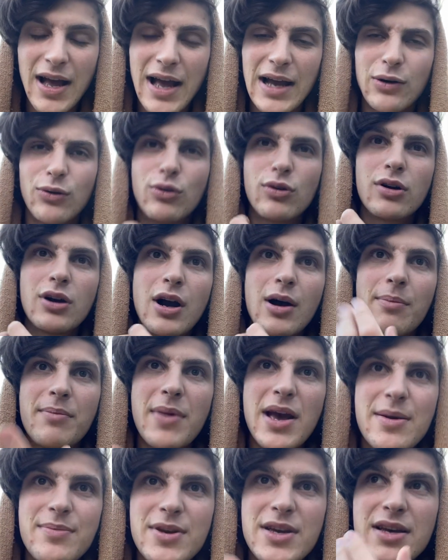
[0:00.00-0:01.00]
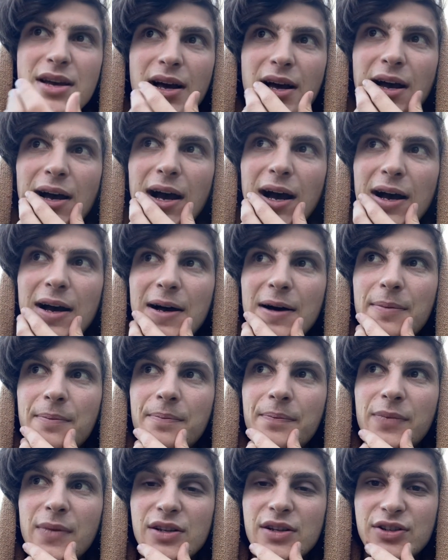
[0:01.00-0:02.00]
Or maybe
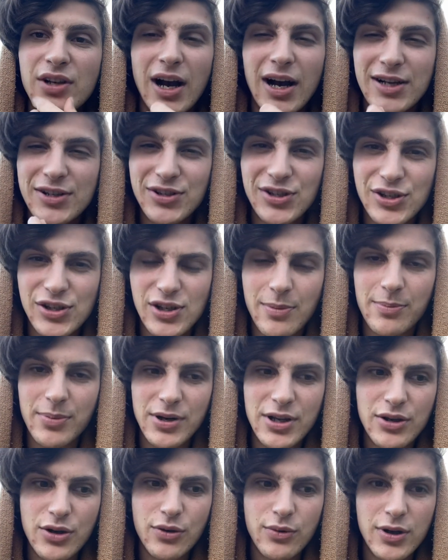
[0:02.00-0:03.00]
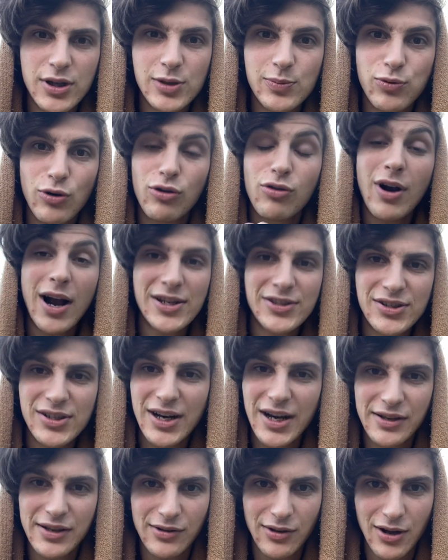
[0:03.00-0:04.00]
I see somebody who is
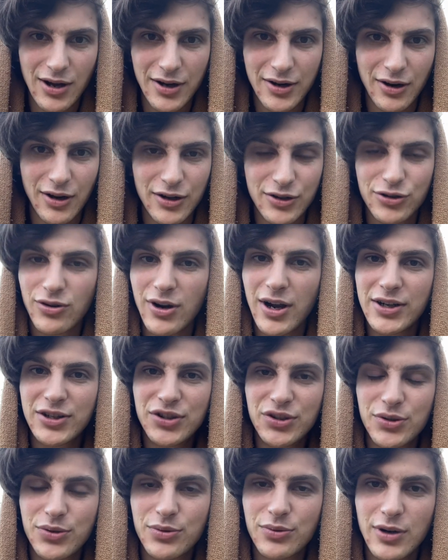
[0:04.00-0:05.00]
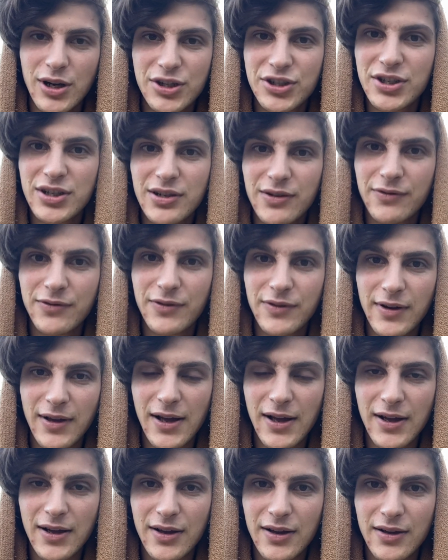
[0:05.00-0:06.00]
procrastinating a lot on trying to achieve
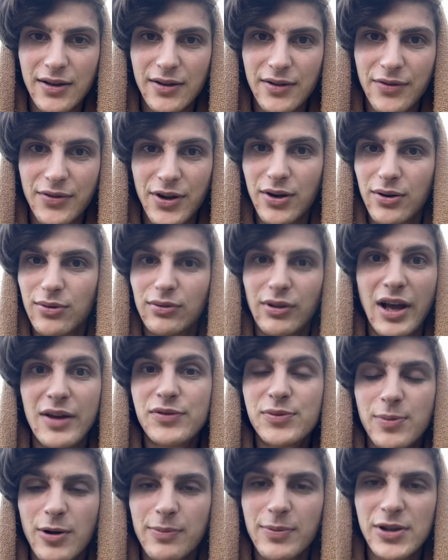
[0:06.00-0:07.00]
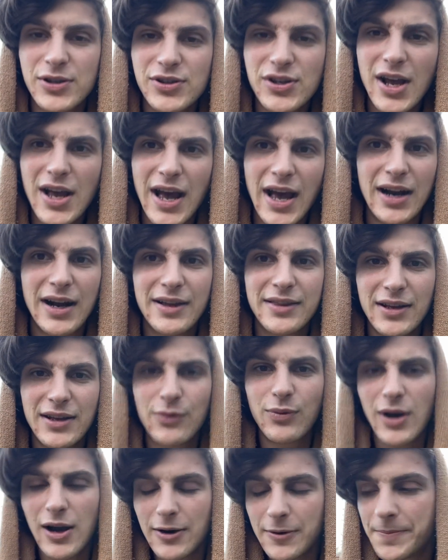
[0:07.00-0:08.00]
their life's purpose, and I think,
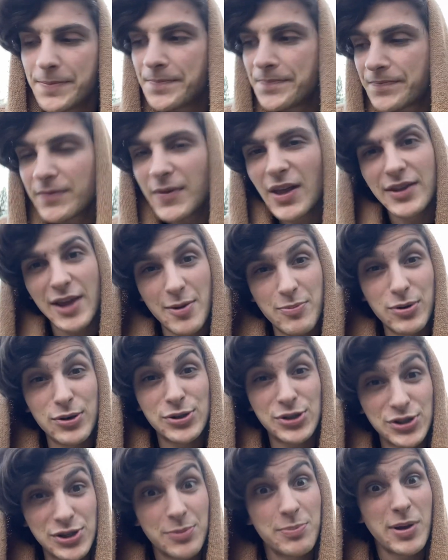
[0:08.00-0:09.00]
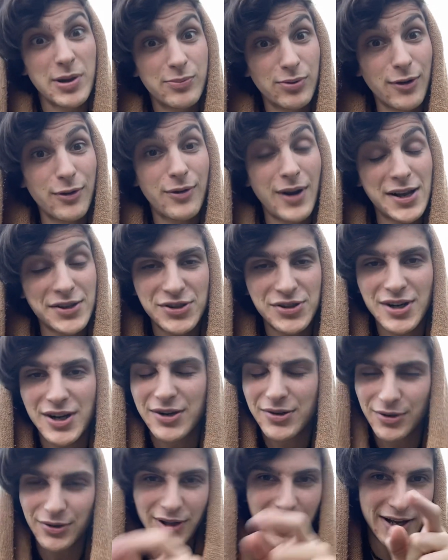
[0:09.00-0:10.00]
wow, that person's a big
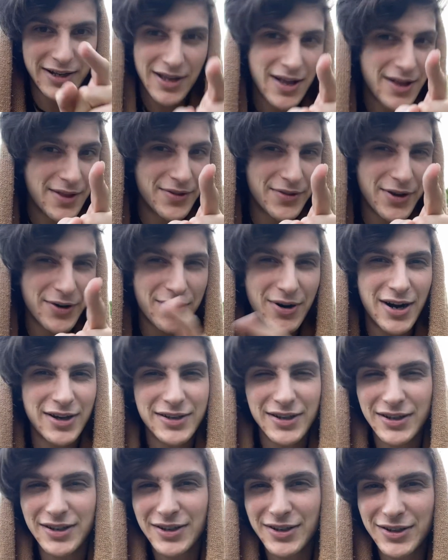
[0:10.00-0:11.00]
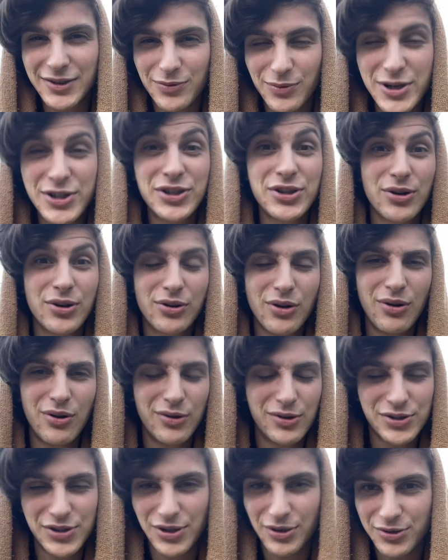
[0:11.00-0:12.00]
procrastinator. They're not going to reach their
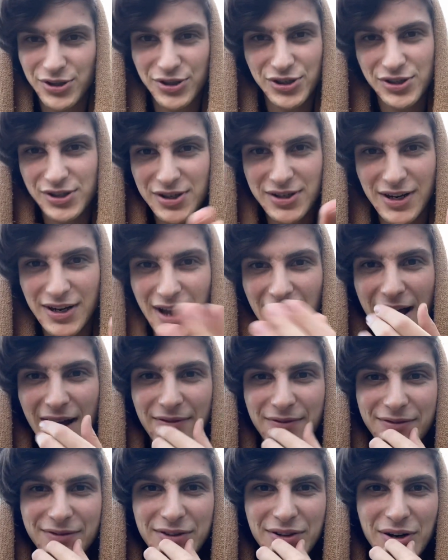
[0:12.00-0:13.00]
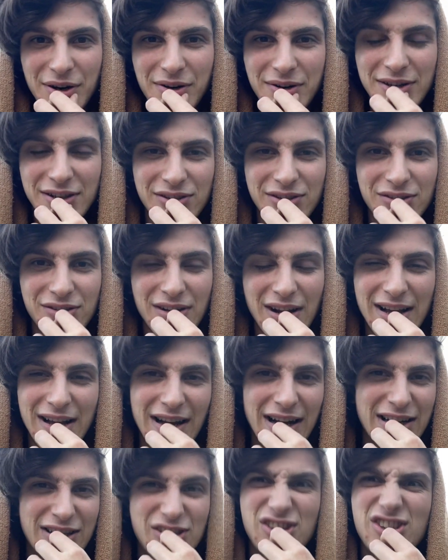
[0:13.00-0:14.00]
goals. They're just going to have, a
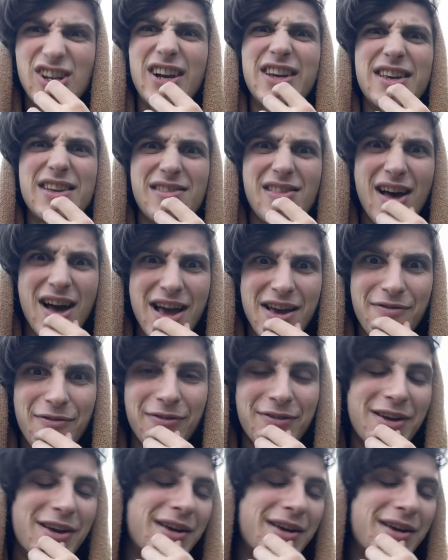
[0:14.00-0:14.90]
sucky life.